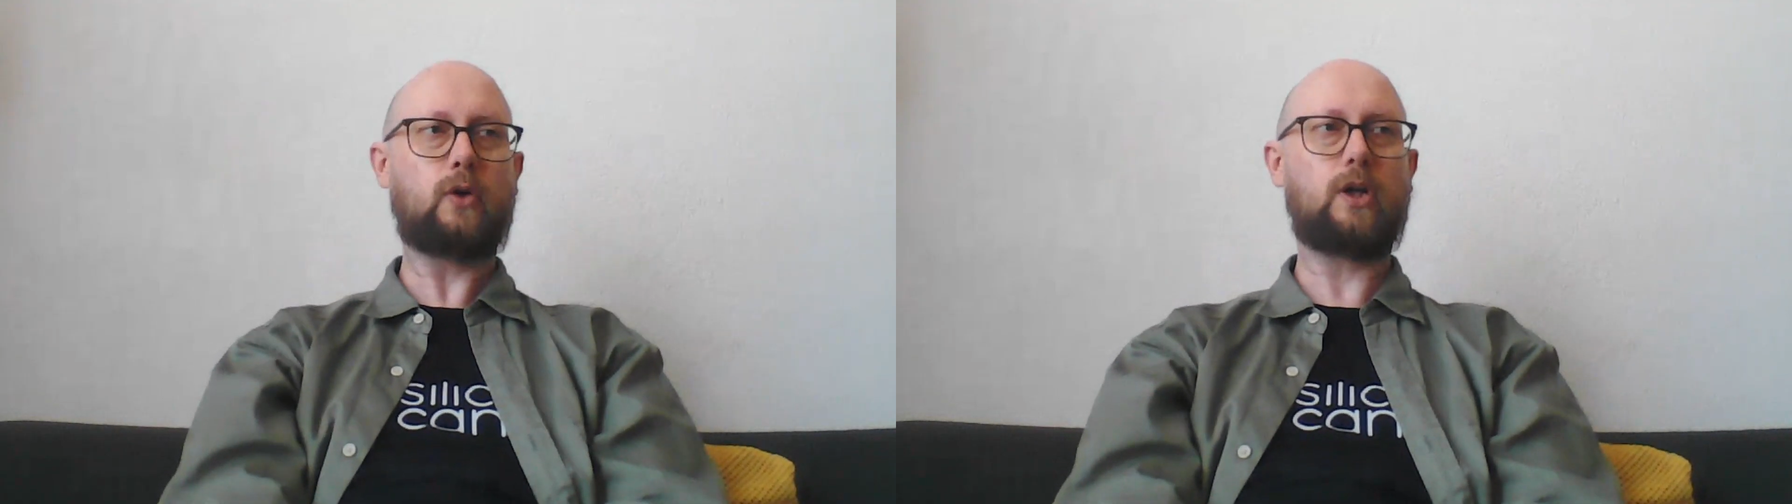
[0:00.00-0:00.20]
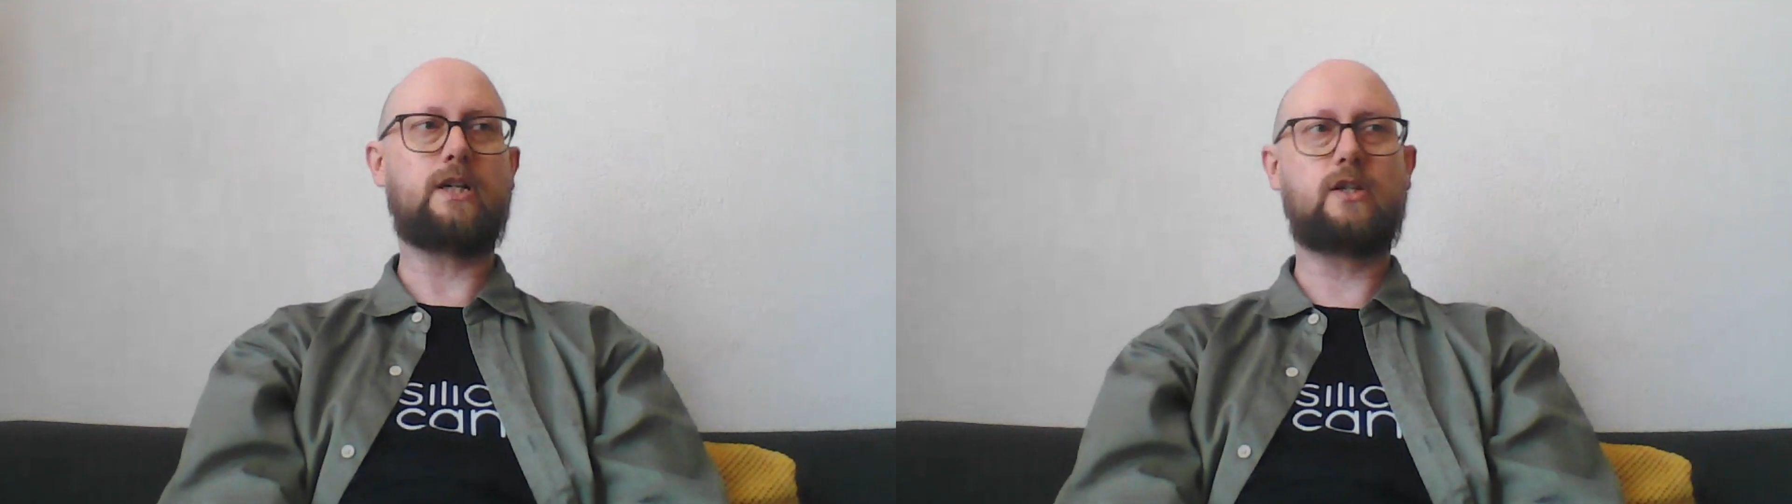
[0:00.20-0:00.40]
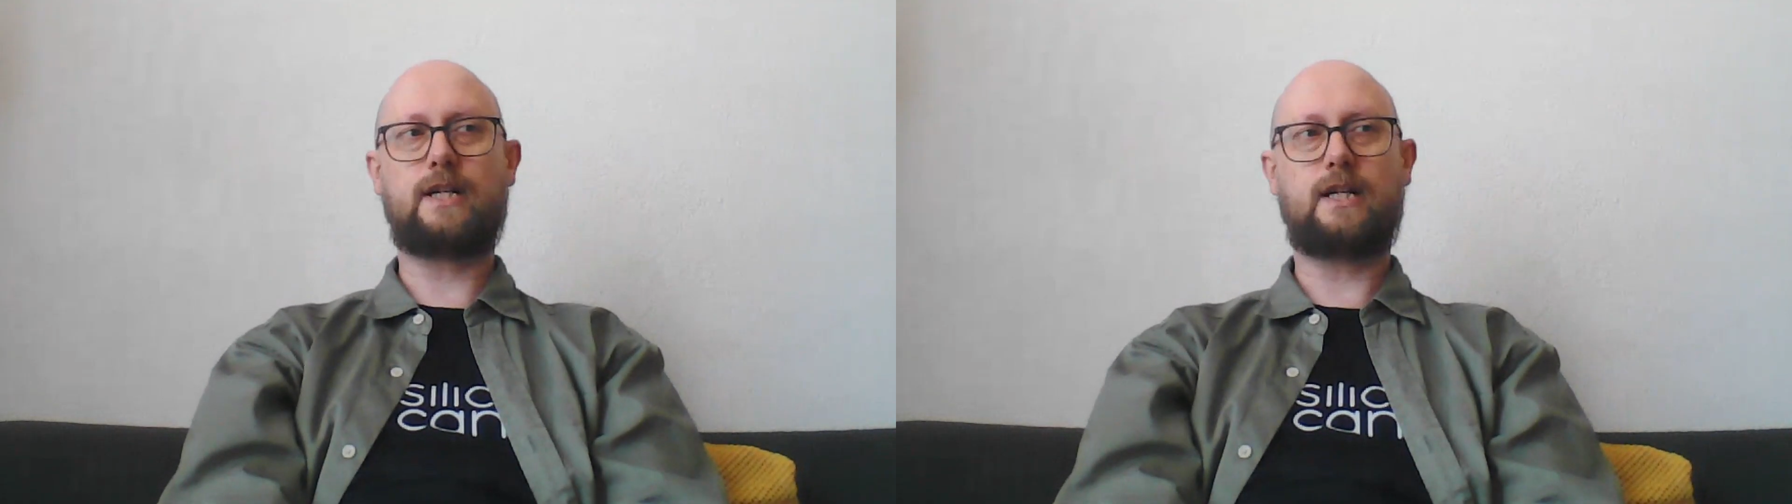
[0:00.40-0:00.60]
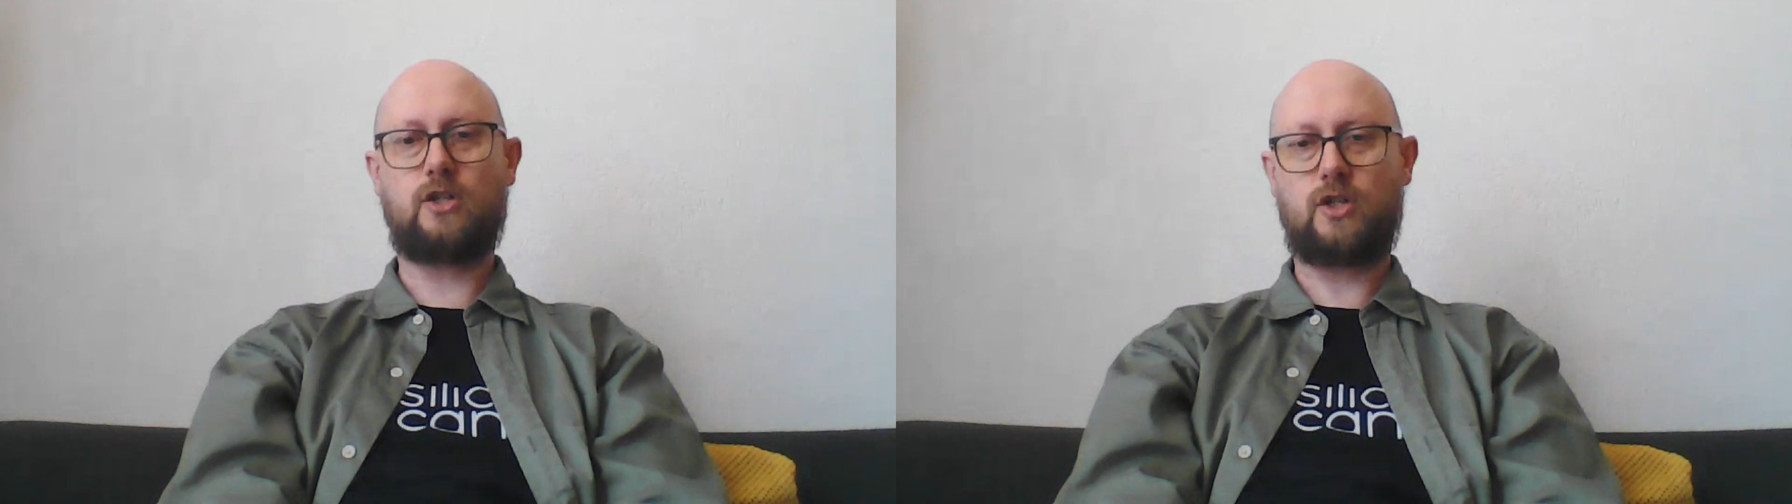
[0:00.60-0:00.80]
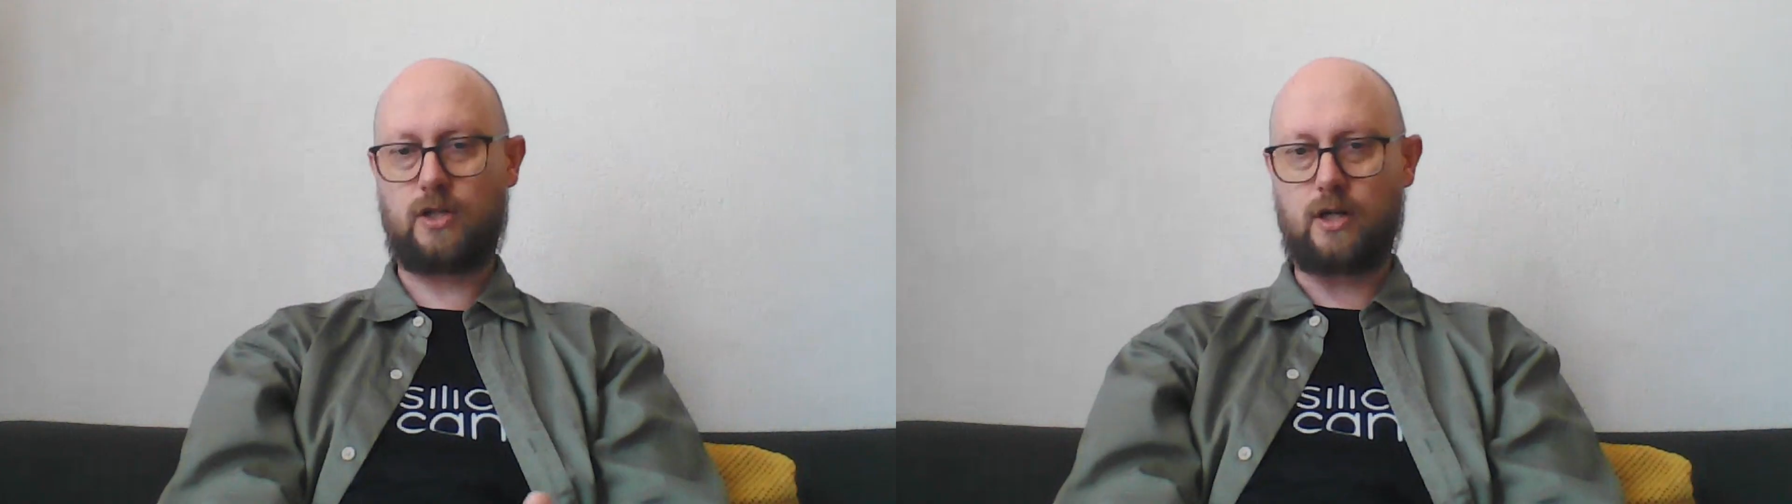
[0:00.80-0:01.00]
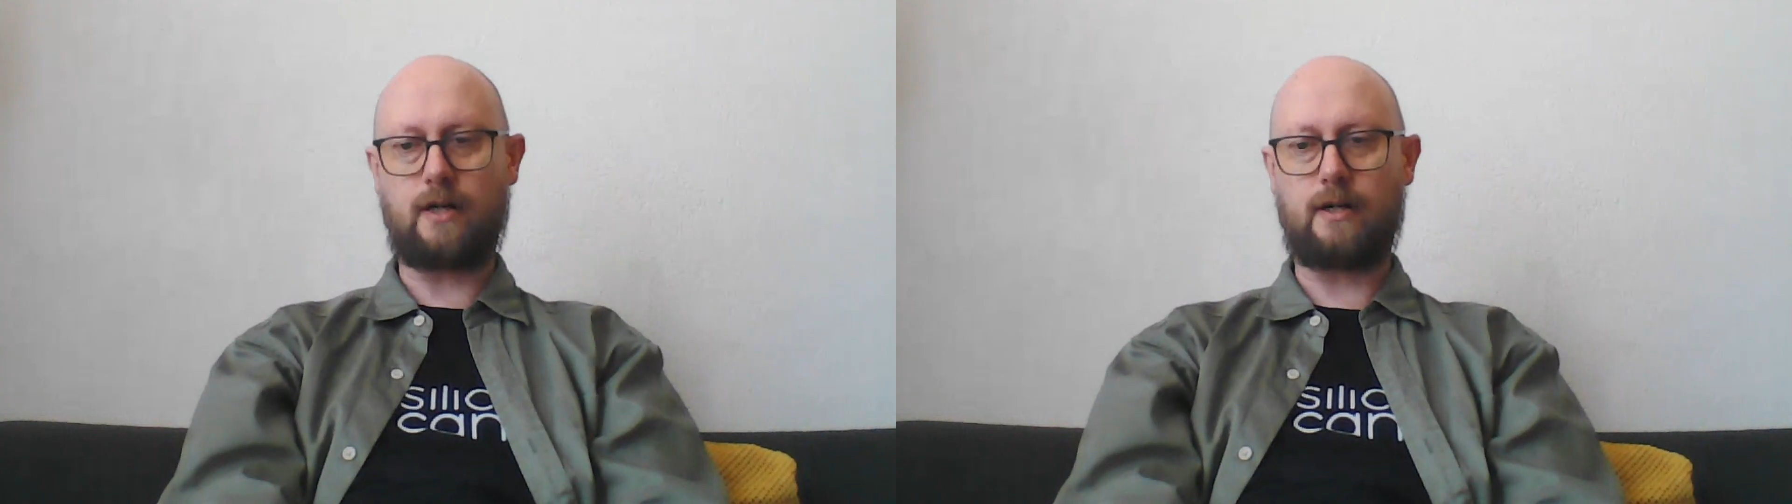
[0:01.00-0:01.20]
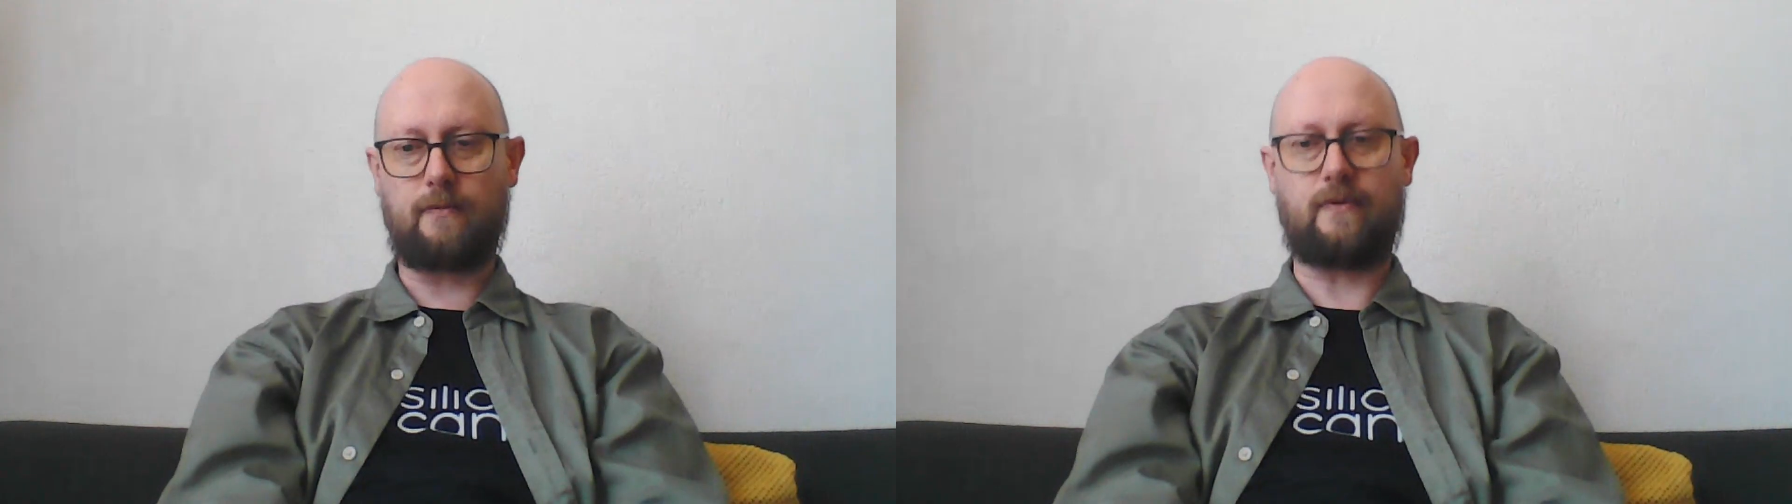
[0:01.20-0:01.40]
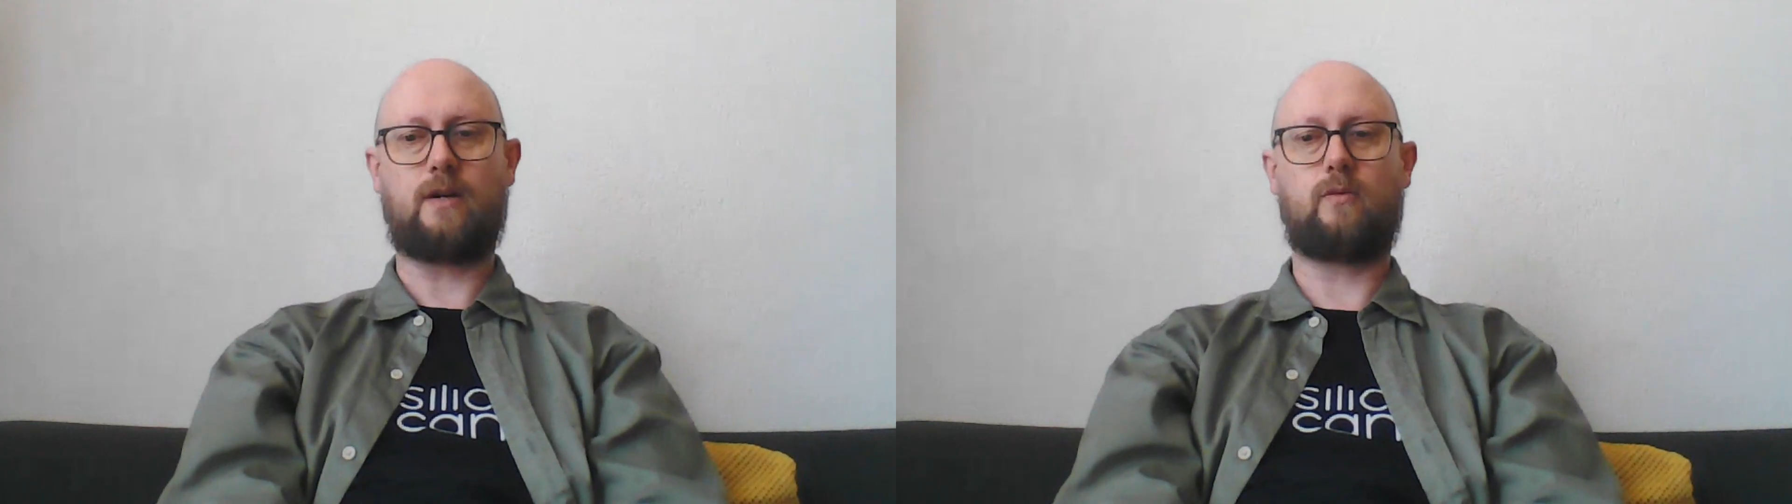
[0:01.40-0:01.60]
early stage
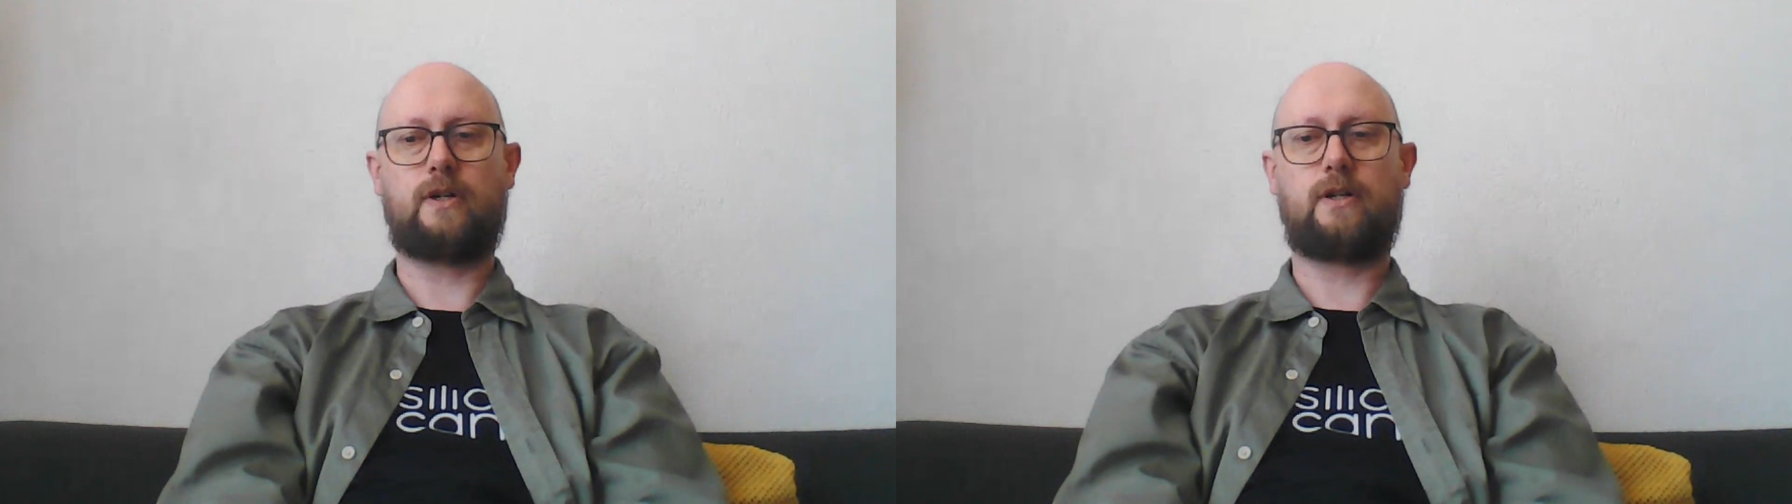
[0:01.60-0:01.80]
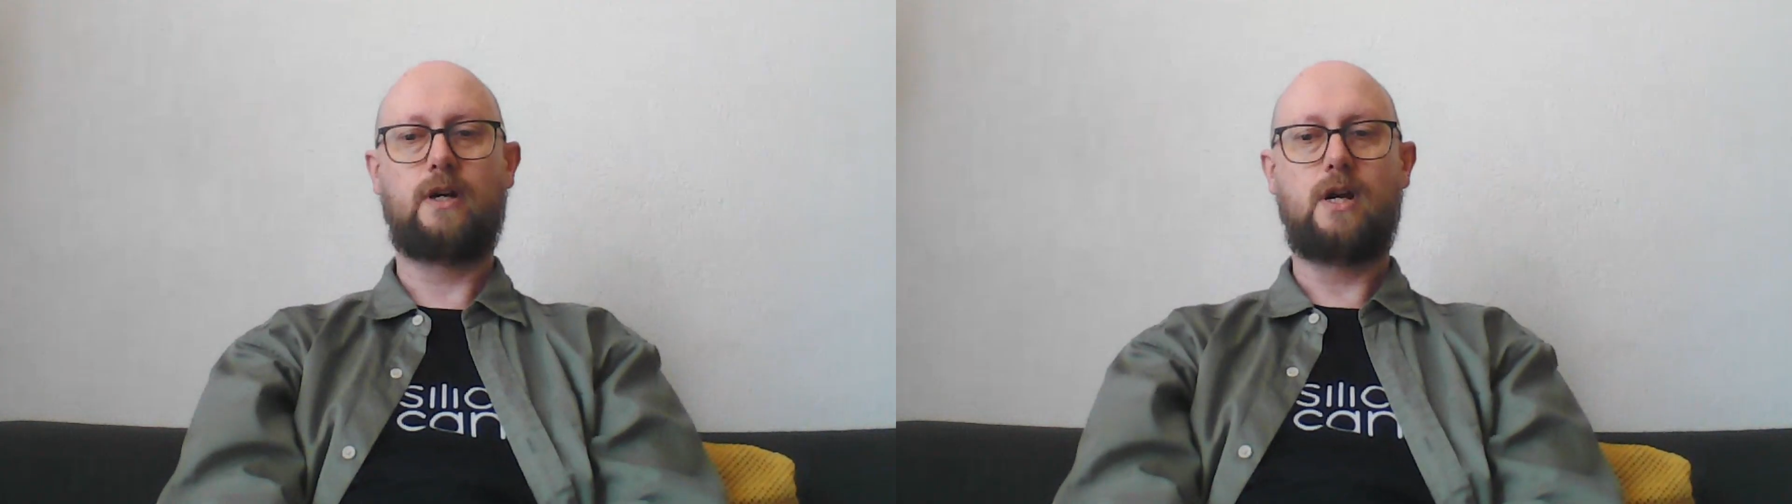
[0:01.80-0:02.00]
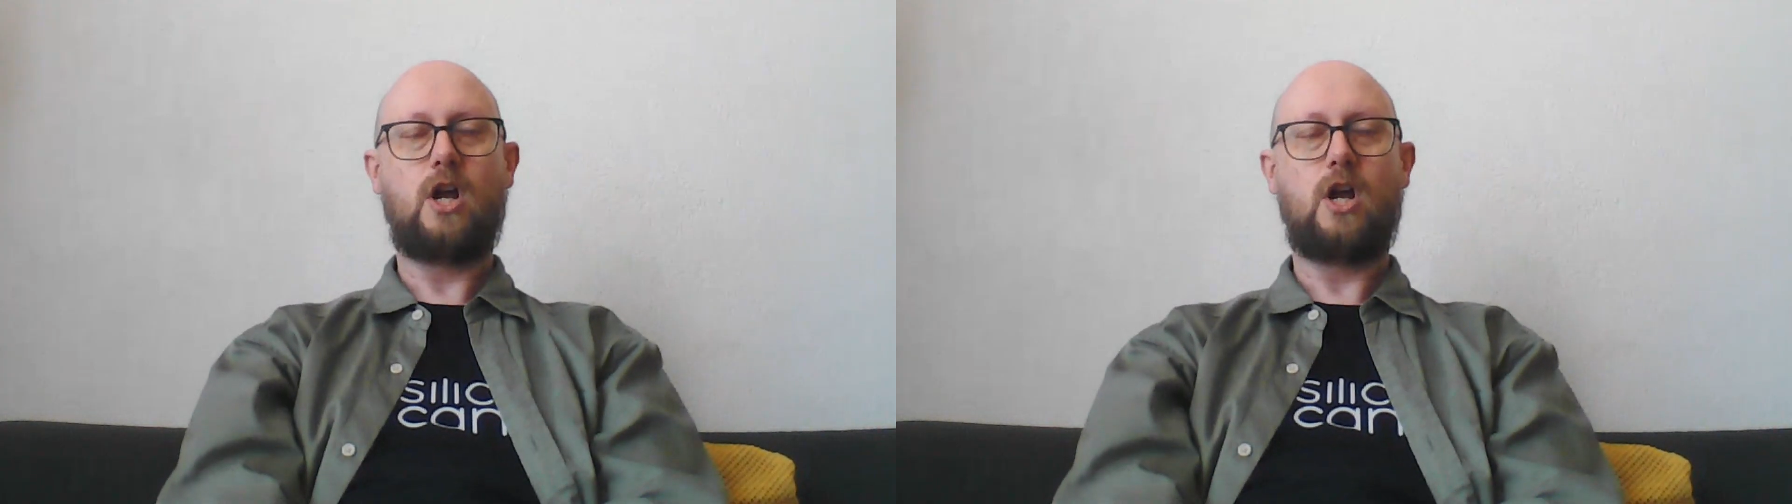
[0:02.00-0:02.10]
startup founder